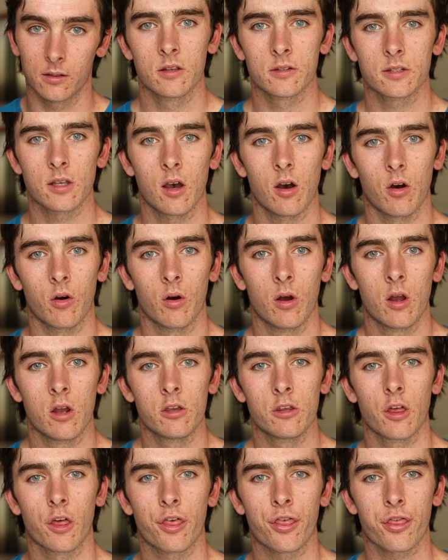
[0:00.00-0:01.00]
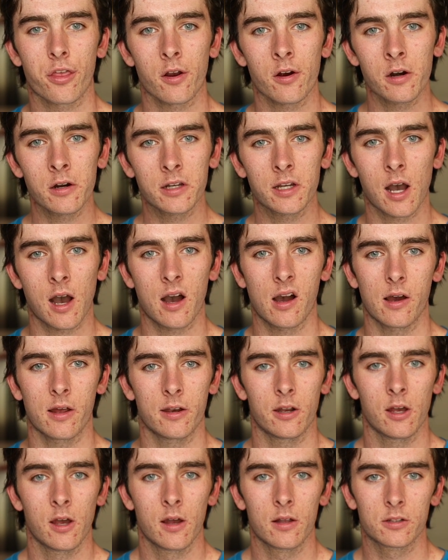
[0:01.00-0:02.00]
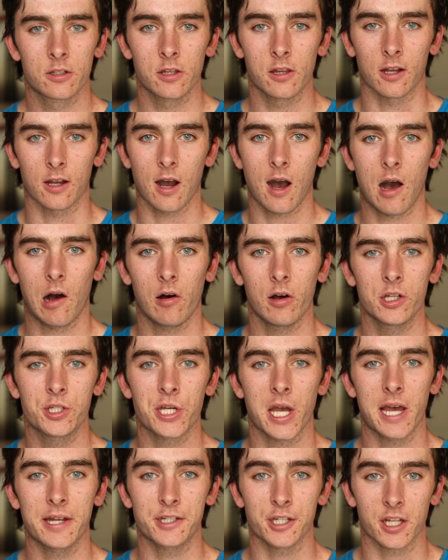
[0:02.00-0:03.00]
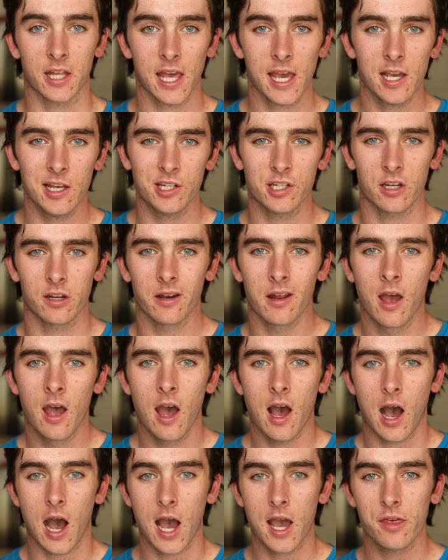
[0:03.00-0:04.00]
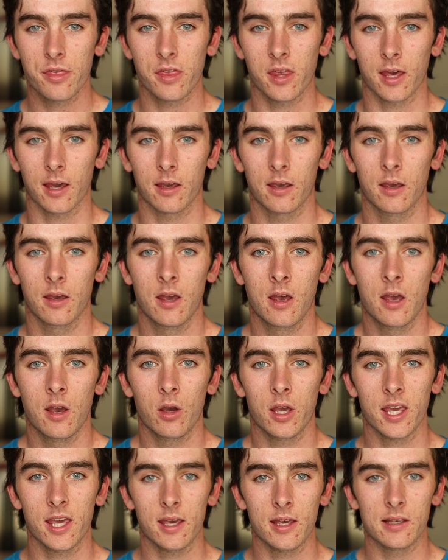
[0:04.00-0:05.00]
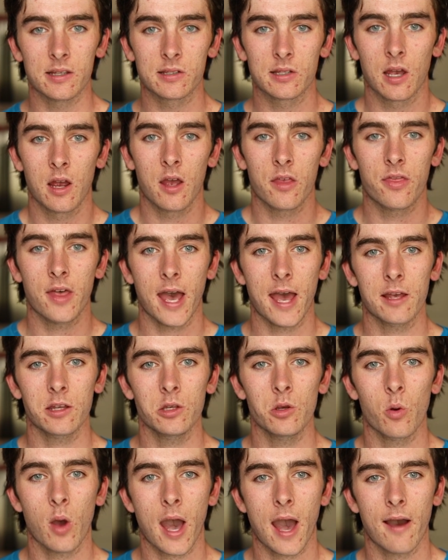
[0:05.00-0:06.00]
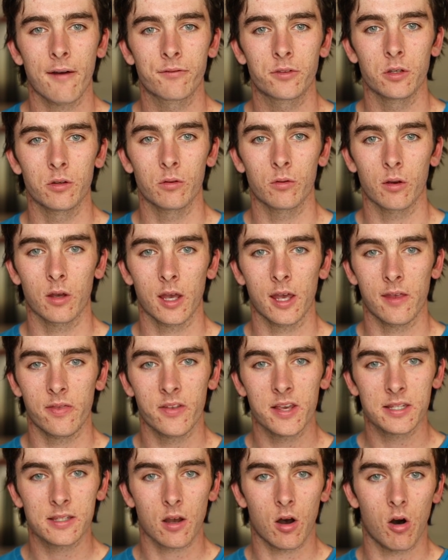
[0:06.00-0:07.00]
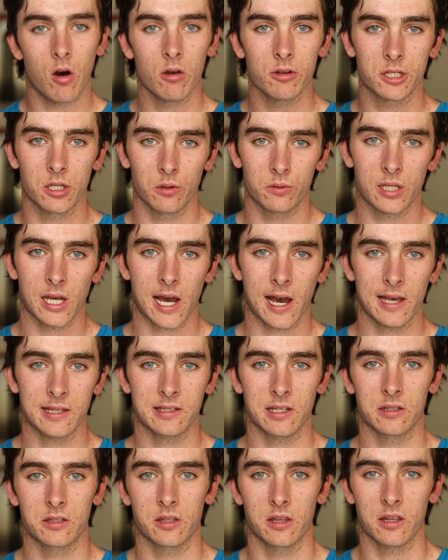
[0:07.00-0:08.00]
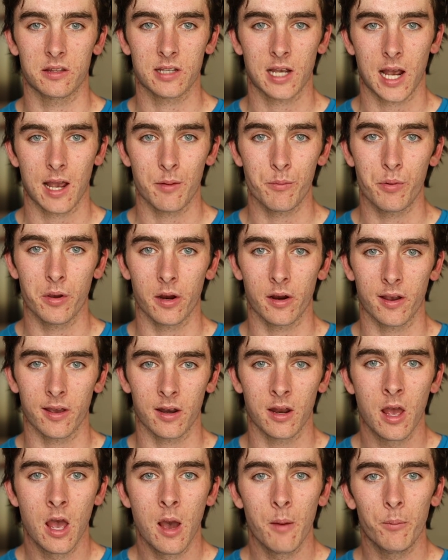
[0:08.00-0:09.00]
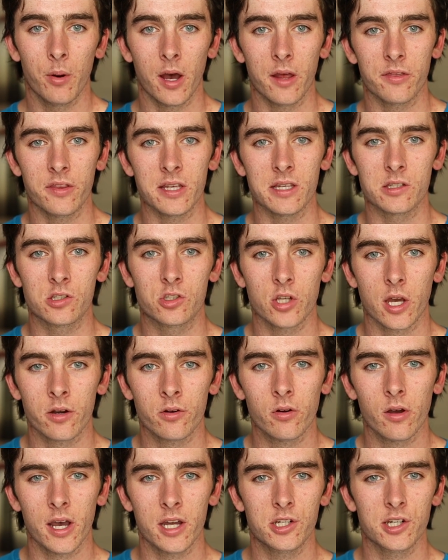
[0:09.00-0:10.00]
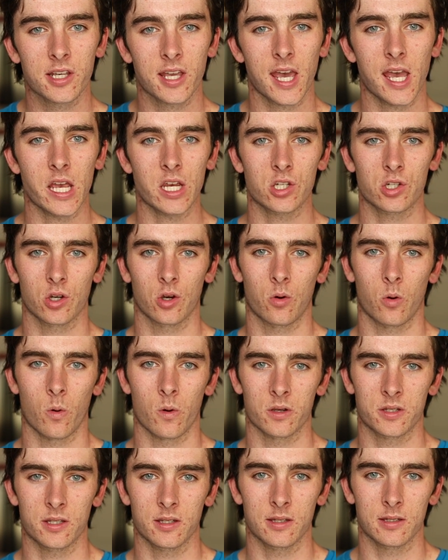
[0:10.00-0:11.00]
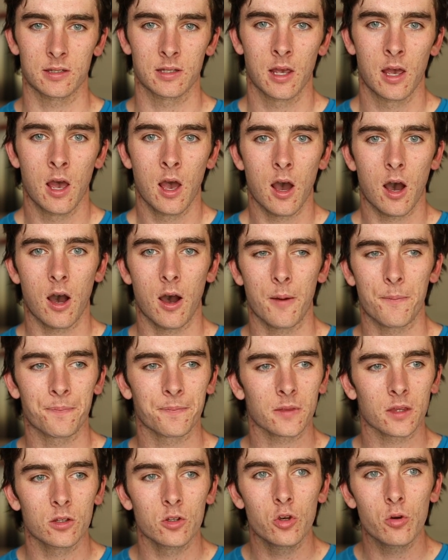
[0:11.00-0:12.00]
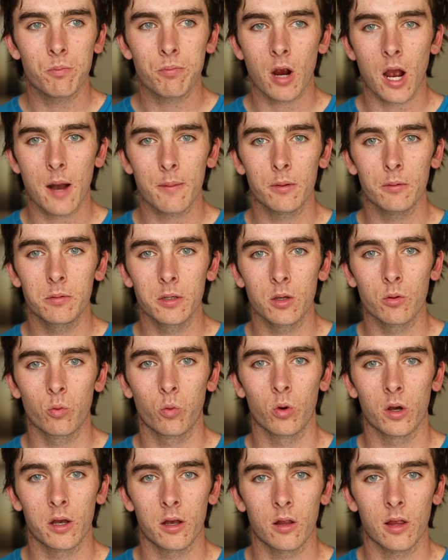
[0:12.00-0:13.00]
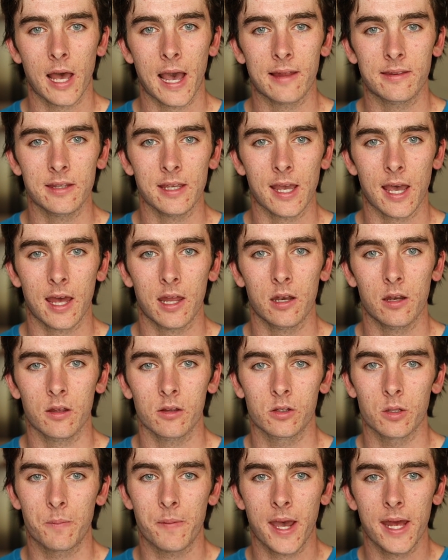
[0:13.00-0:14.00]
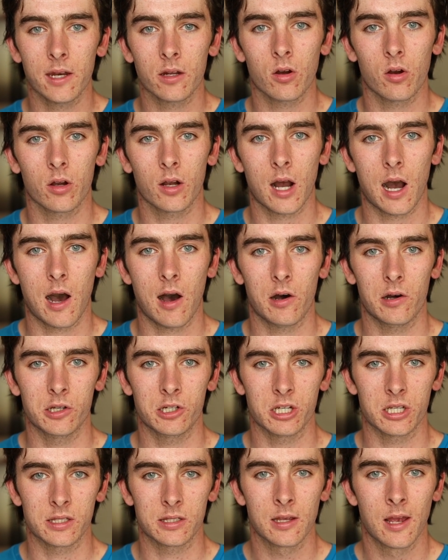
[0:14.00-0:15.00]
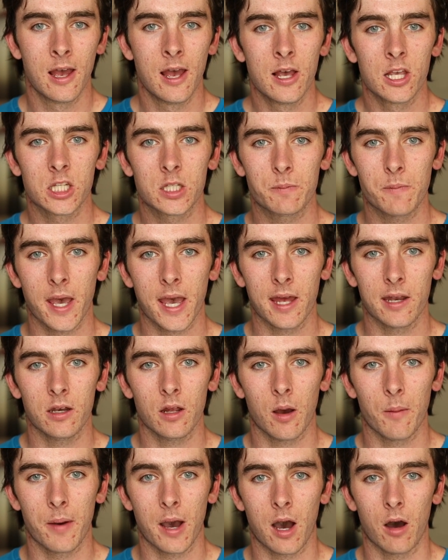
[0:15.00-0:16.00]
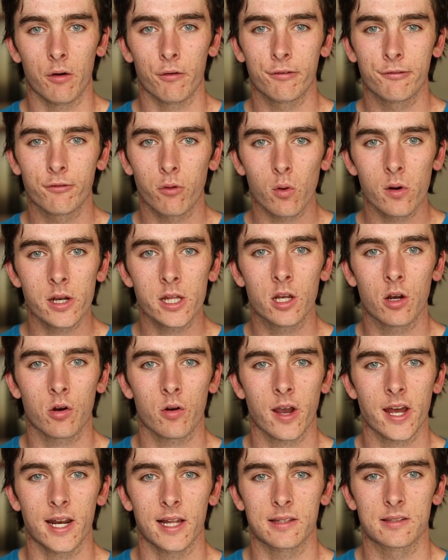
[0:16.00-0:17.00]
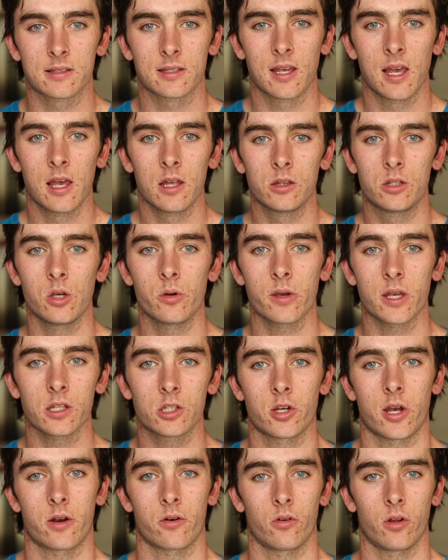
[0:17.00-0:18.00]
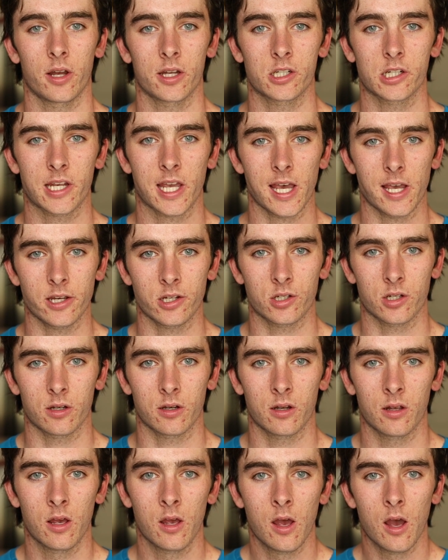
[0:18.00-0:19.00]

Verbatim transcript: So the third con to the college education, I think, is that you have to, and this also ties into the time period, but these general education courses, um, you probably will at the end, depending on colleges, spend about 40 credits doing general education.